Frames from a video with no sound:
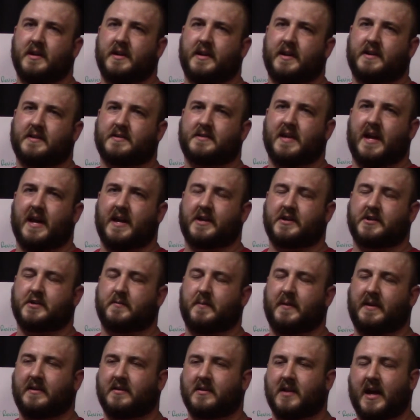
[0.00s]
is that it should
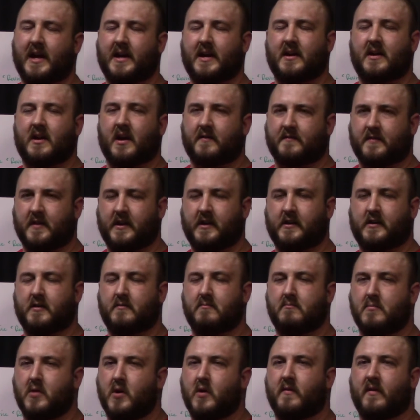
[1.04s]
be light enough that you
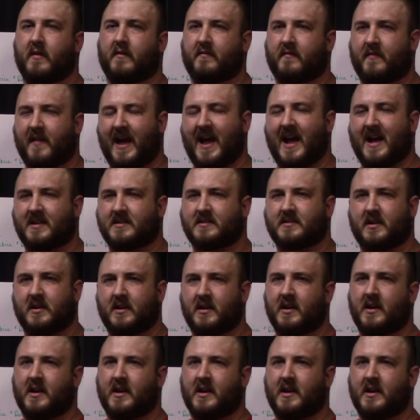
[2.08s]
can move it fast,